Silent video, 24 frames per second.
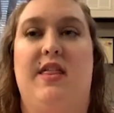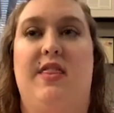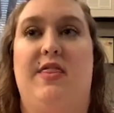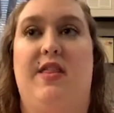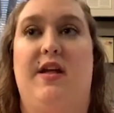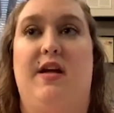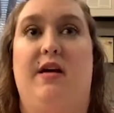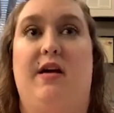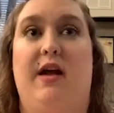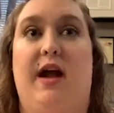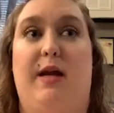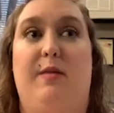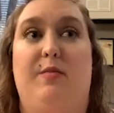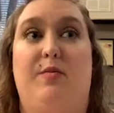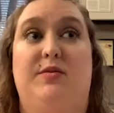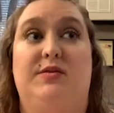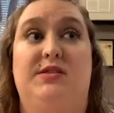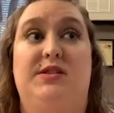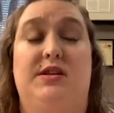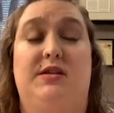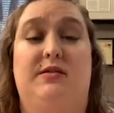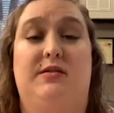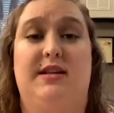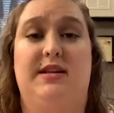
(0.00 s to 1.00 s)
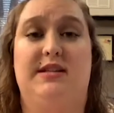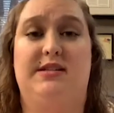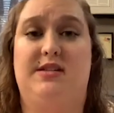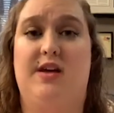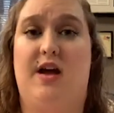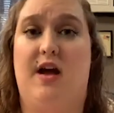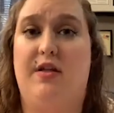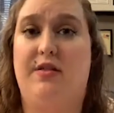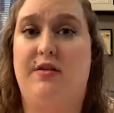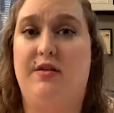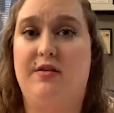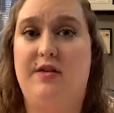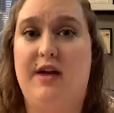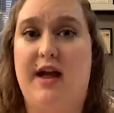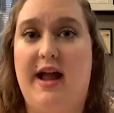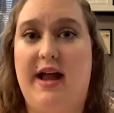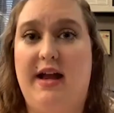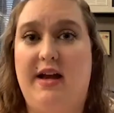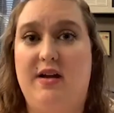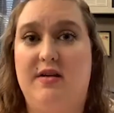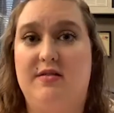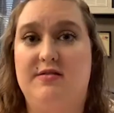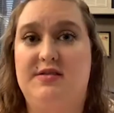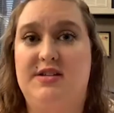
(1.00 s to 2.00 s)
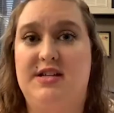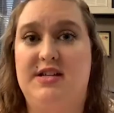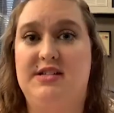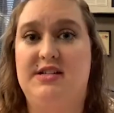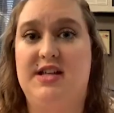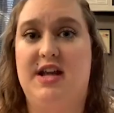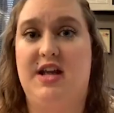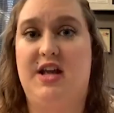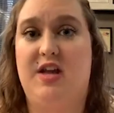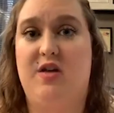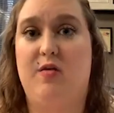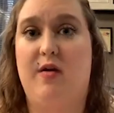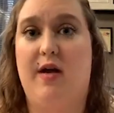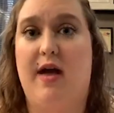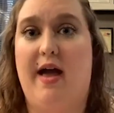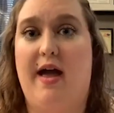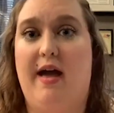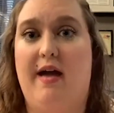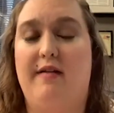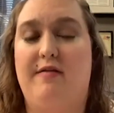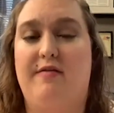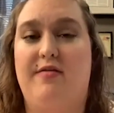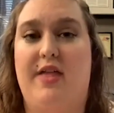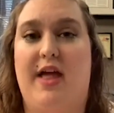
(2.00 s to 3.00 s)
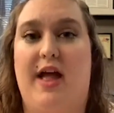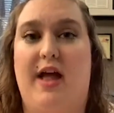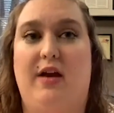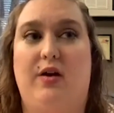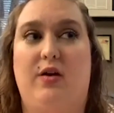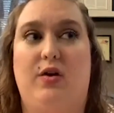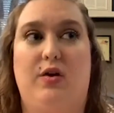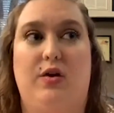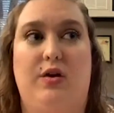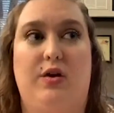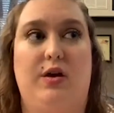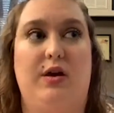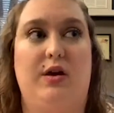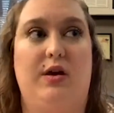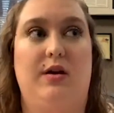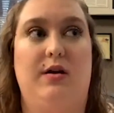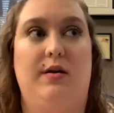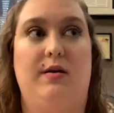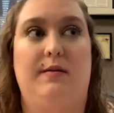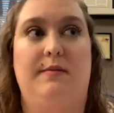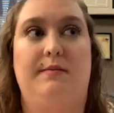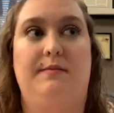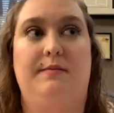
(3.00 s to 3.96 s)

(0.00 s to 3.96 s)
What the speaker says: They're able to list other diagnoses that you have that could